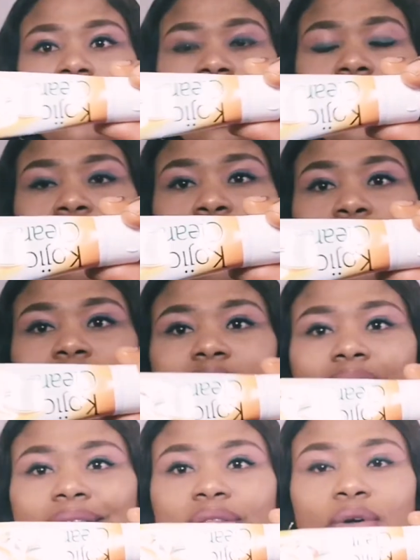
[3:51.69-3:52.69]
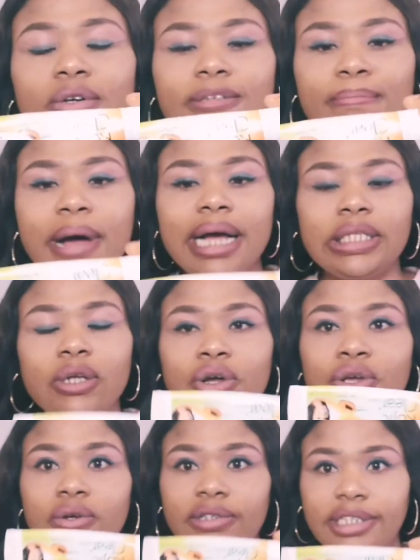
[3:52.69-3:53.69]
or those marks
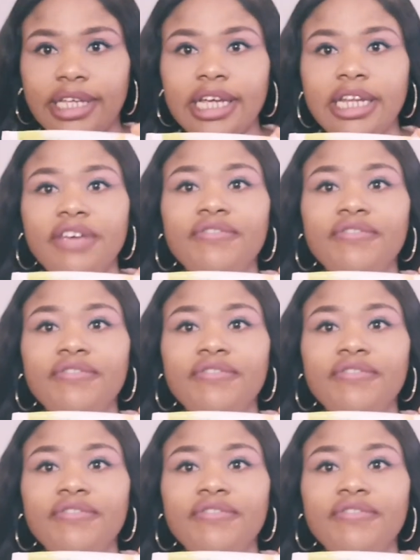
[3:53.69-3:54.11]
on your skin.